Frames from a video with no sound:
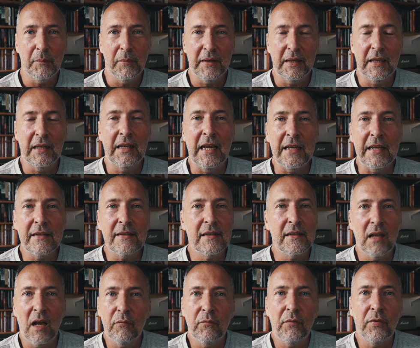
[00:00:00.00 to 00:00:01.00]
Get
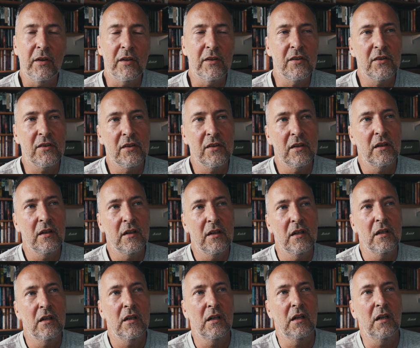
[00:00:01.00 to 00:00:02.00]
stuff that's
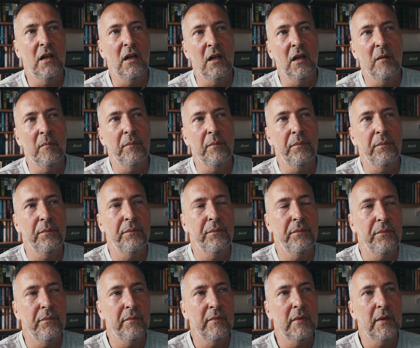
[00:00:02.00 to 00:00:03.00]
um,
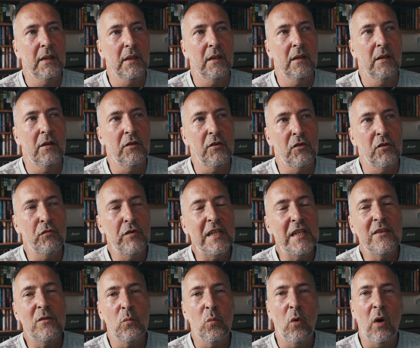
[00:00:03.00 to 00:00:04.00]
there's a
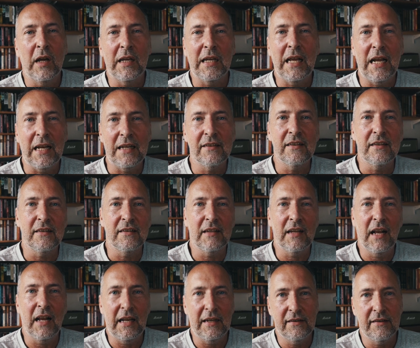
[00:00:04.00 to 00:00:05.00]
reason why classics are
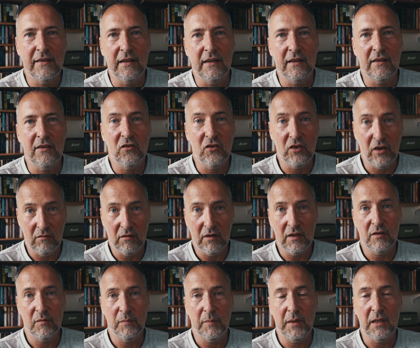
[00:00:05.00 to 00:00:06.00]
classics, generally
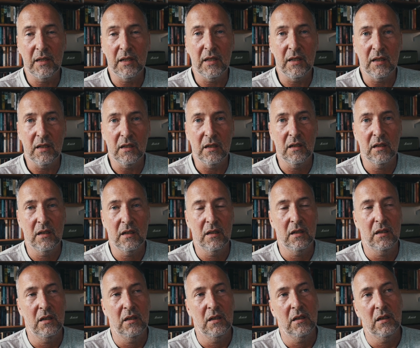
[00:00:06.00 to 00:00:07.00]
speaking,
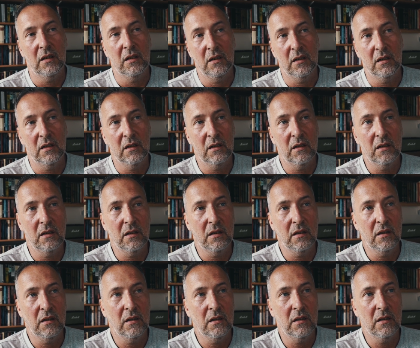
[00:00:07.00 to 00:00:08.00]
and
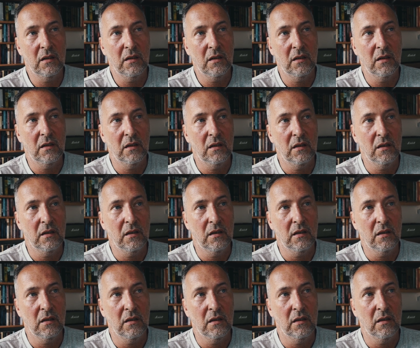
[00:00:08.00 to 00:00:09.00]
uh,
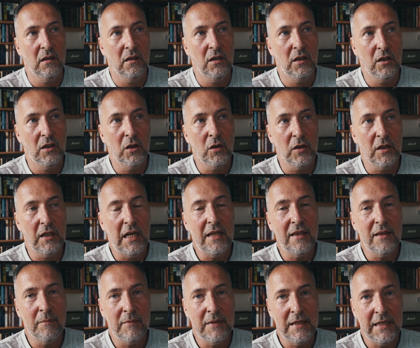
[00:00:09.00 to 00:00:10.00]
you know, get
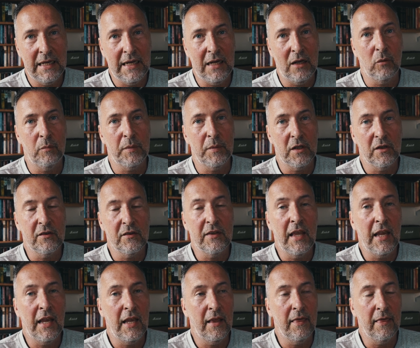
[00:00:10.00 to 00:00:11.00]
them now because they're